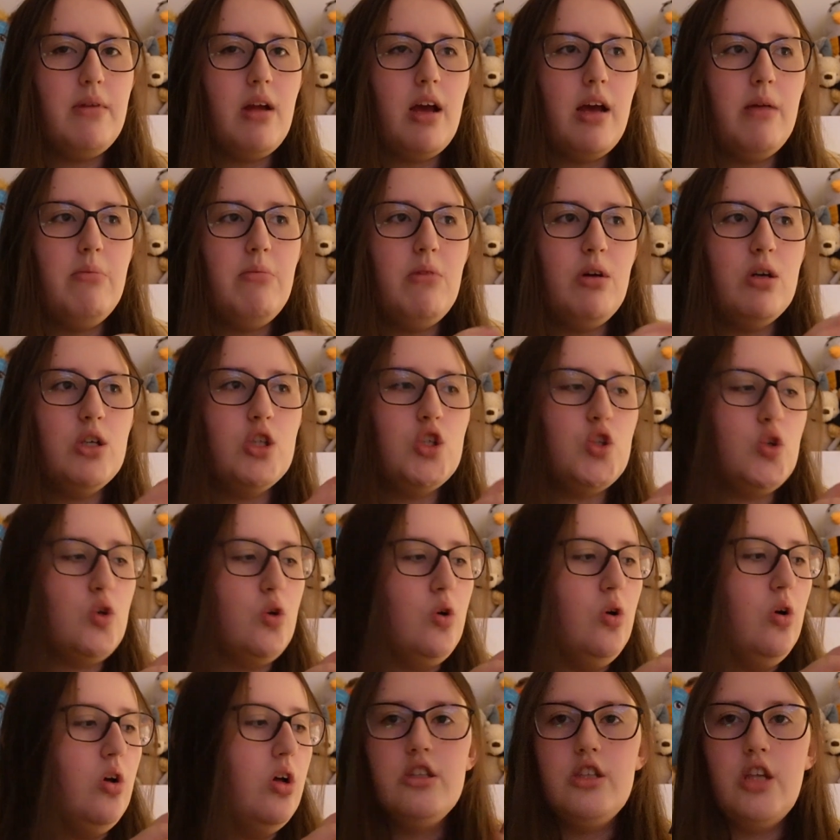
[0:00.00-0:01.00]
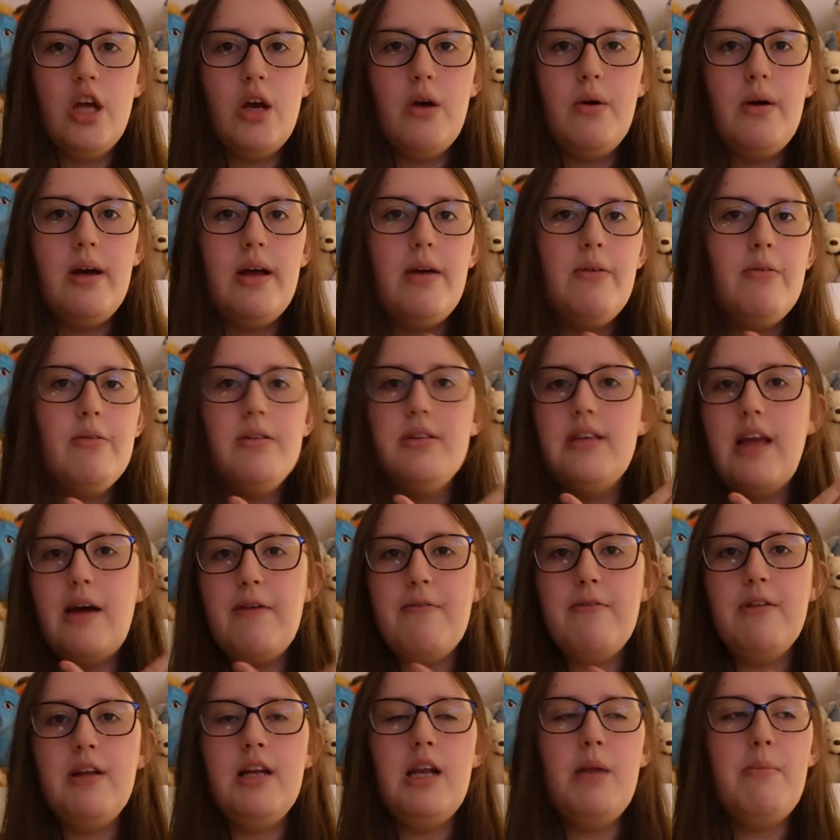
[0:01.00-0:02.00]
I'm not sure. So it will
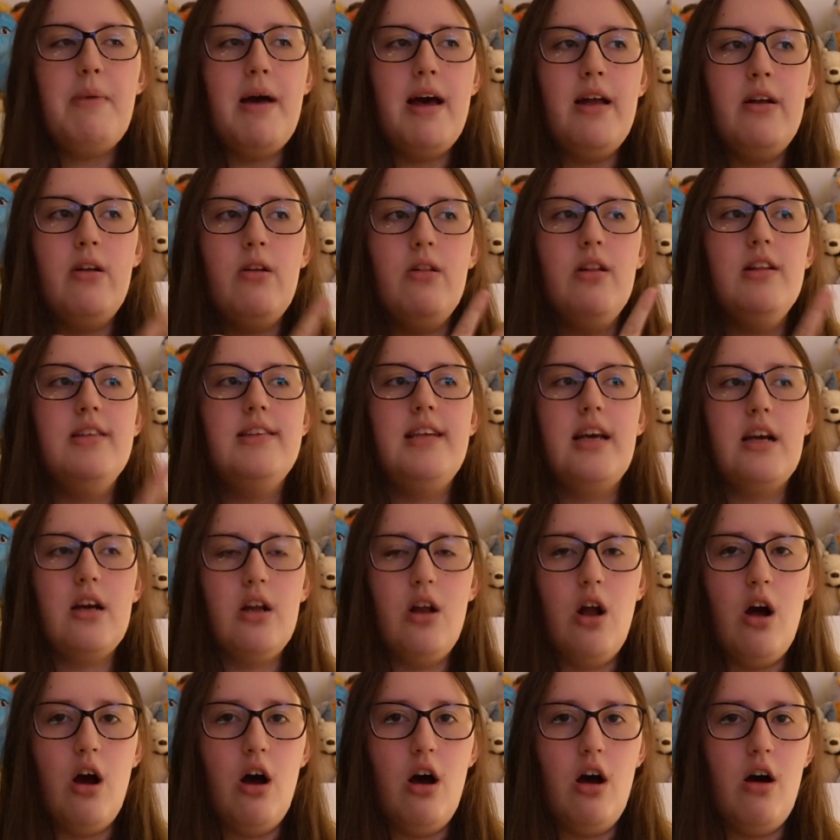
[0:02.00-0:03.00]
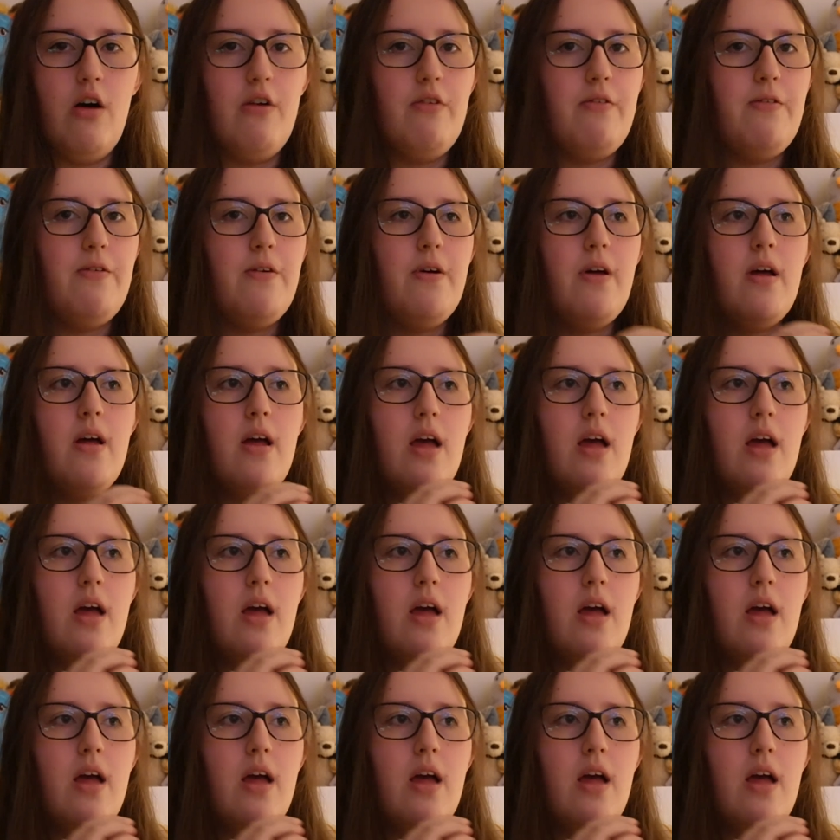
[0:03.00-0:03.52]
definitely depend on the second half,